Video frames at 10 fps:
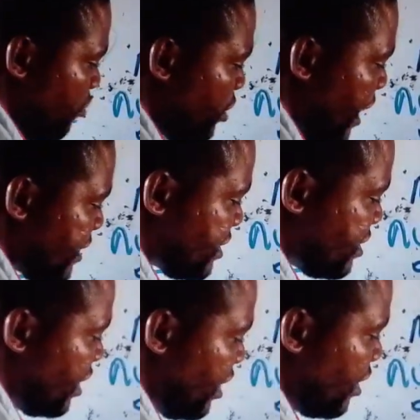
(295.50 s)
Look at
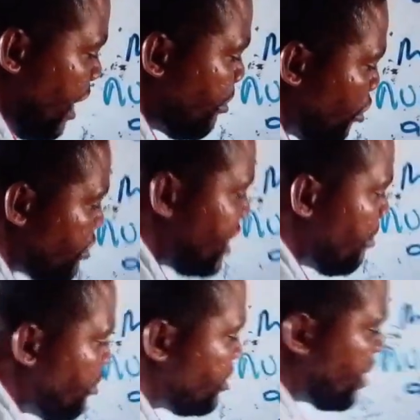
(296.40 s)
Ca. Let
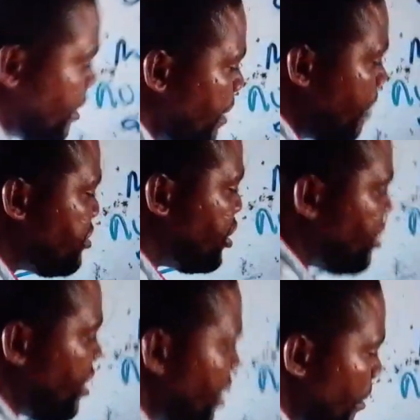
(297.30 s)
me use
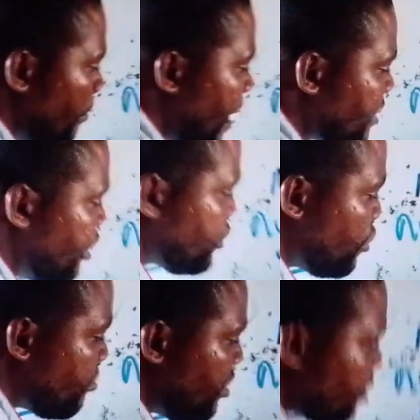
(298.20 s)
Mg.
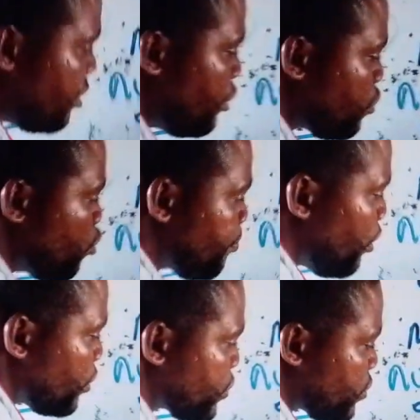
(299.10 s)
Magnesium is 2
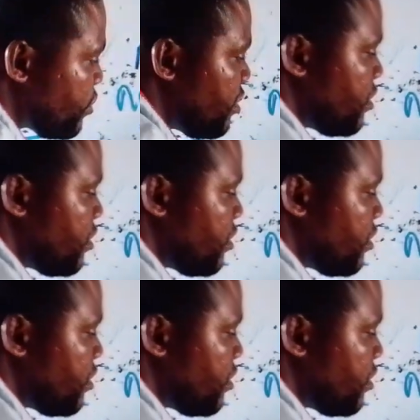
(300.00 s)
plus.